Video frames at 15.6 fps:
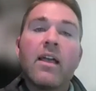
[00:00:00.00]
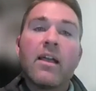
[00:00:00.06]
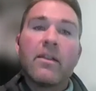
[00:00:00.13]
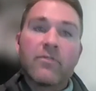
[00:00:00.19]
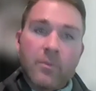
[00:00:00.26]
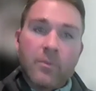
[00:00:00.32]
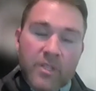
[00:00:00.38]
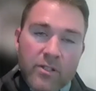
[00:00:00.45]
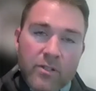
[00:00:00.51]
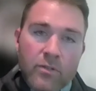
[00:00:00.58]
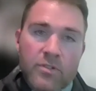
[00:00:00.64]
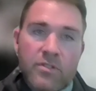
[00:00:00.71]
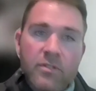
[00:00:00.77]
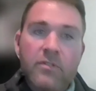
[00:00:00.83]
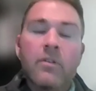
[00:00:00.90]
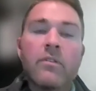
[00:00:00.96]
and from the
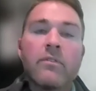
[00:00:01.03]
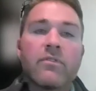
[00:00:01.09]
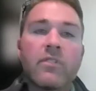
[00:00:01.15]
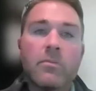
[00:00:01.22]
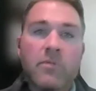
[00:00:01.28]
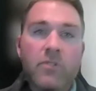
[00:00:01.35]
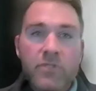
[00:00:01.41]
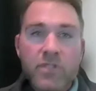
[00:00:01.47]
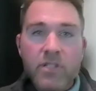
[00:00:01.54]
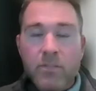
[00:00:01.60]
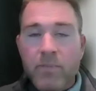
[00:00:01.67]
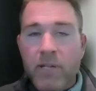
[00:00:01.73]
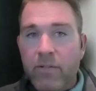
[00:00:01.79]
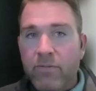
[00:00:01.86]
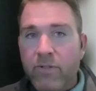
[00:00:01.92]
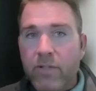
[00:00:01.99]
user from losing the
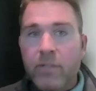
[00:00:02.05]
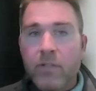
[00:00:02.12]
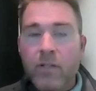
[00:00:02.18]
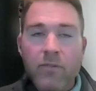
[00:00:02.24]
benefit